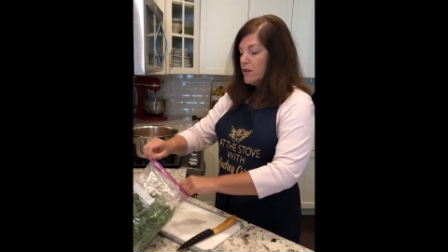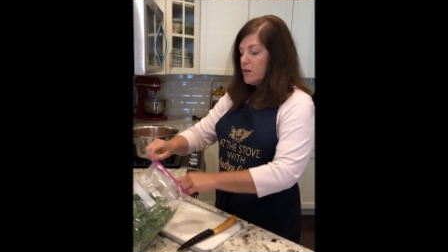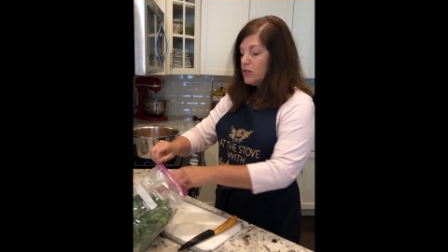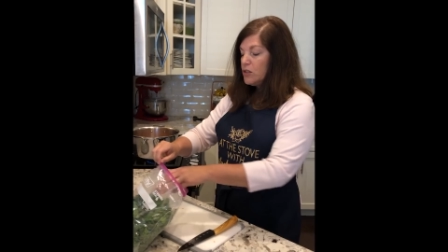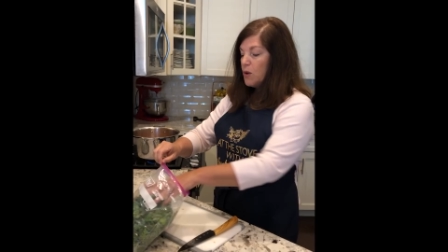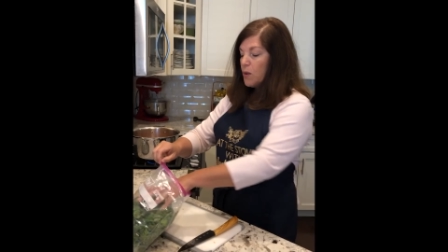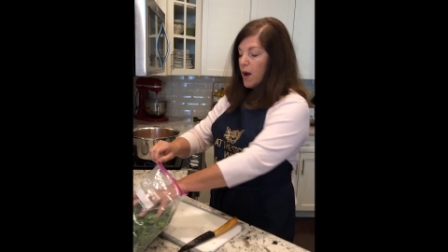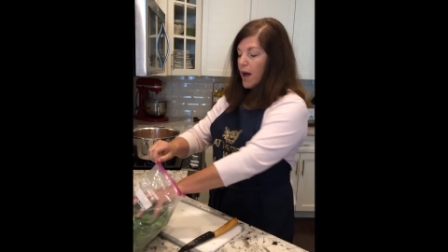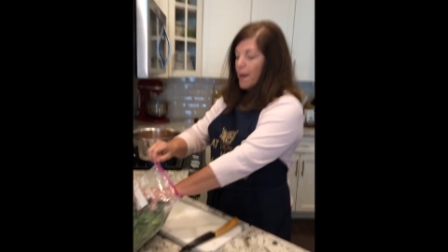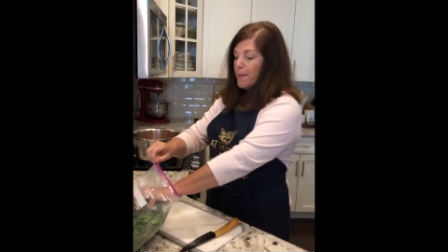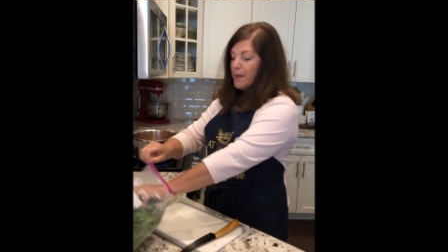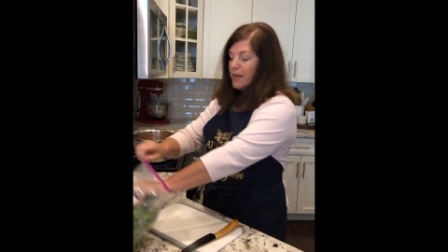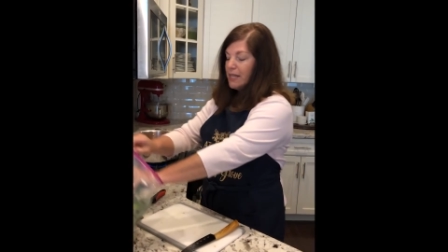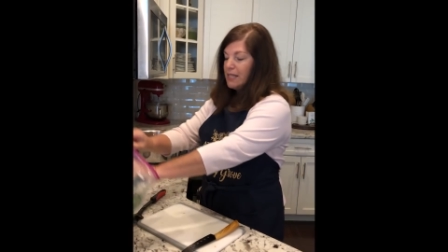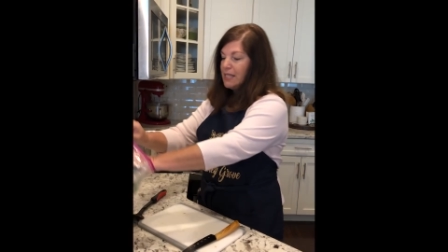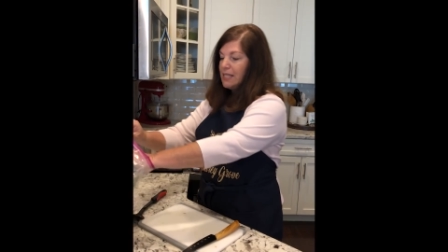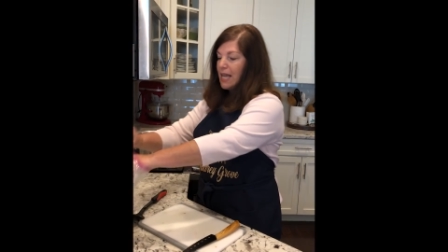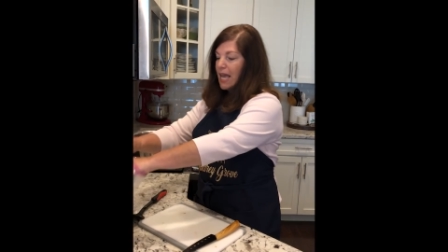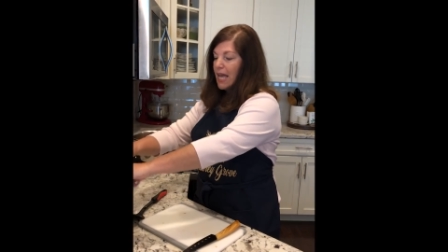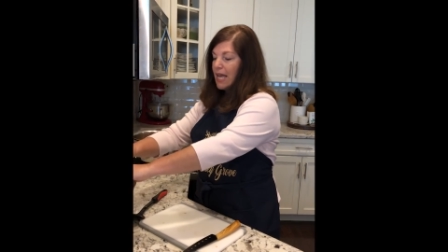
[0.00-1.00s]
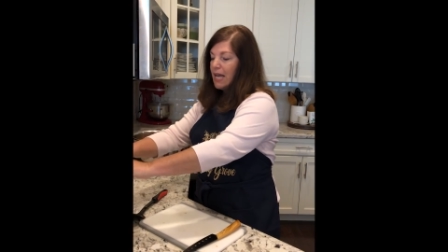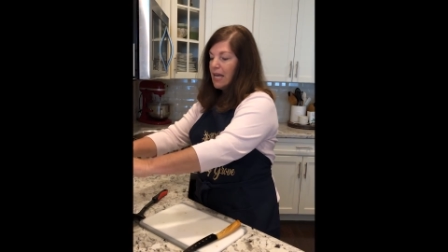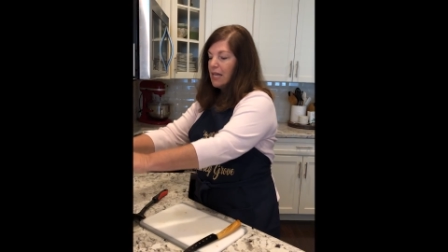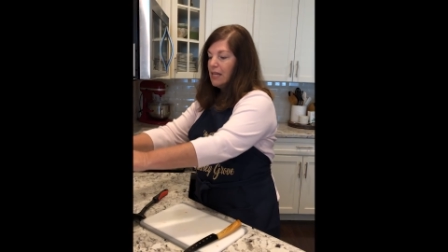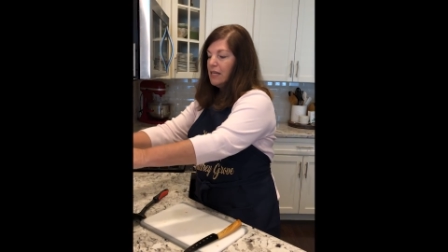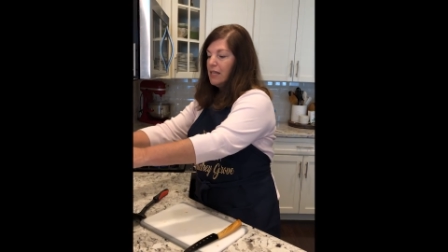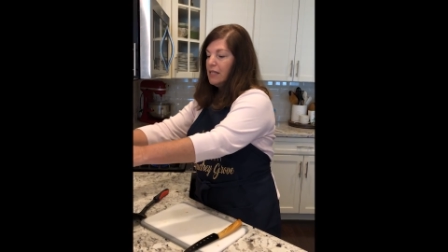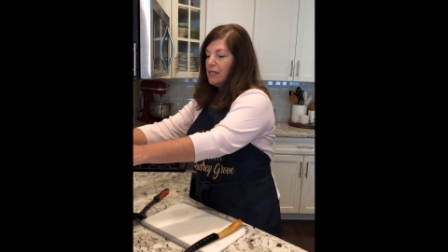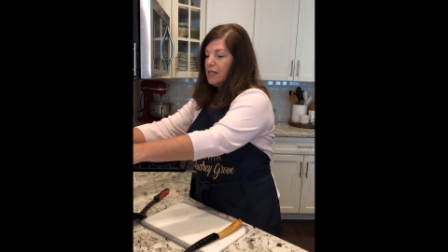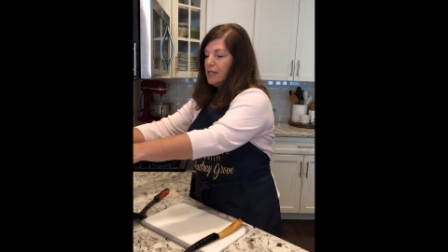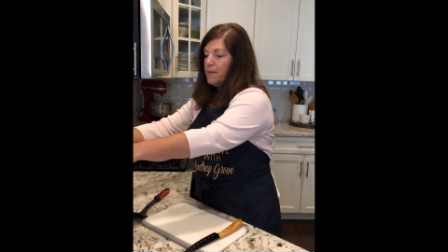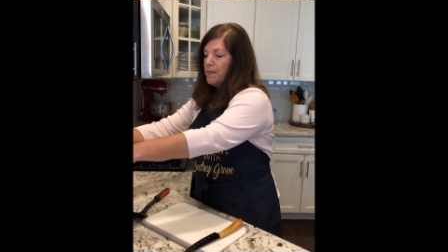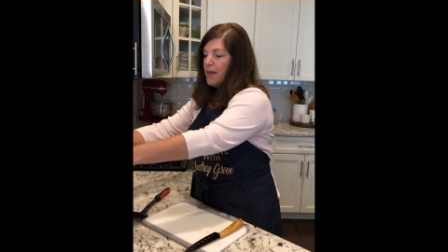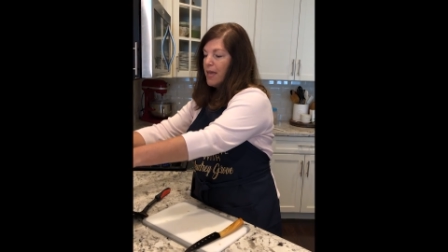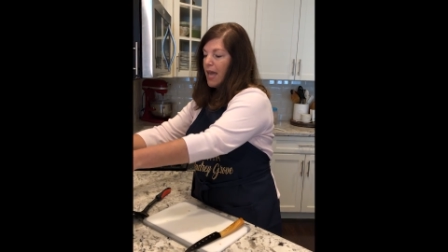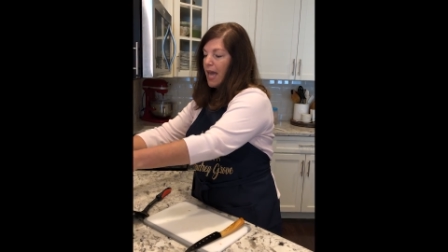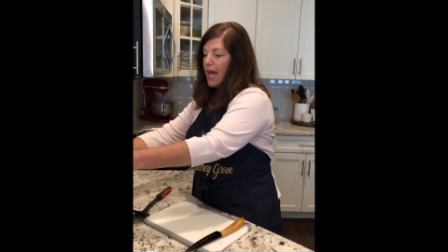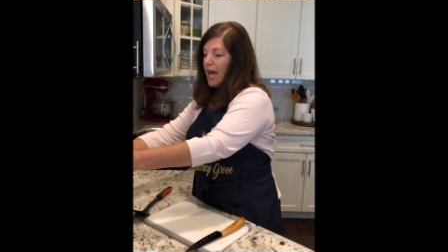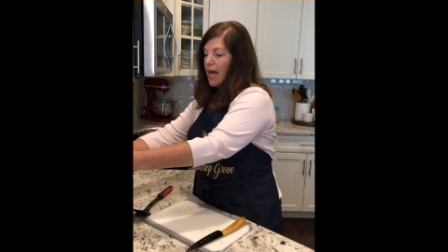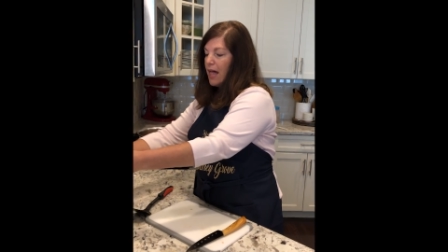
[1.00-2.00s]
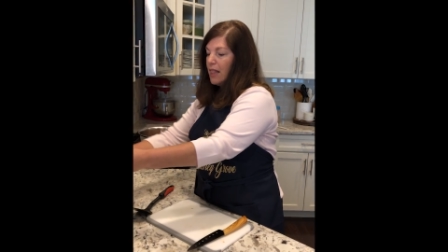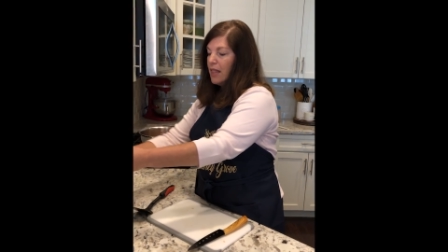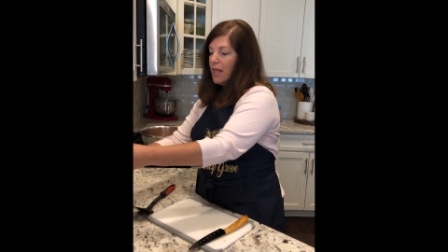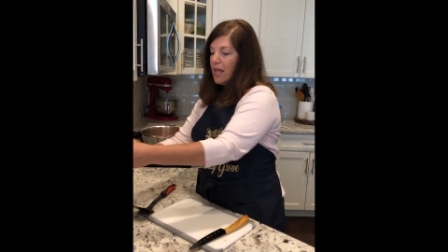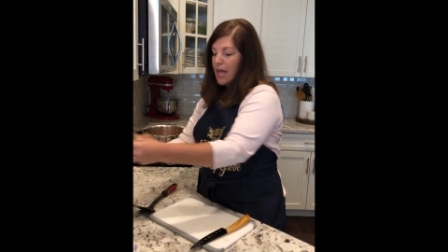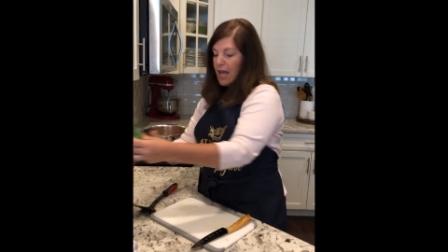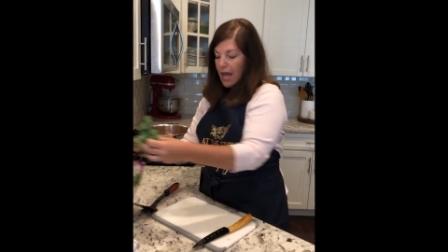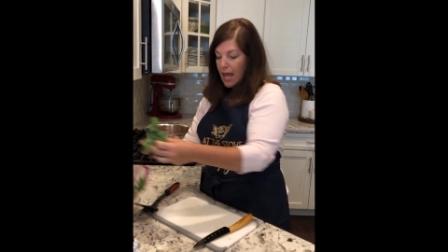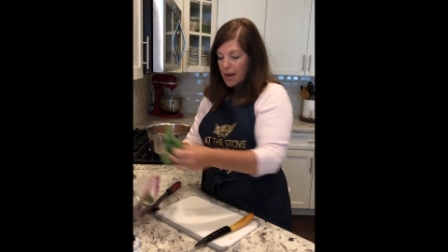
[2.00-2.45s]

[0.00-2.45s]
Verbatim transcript: So I'm gonna take some kale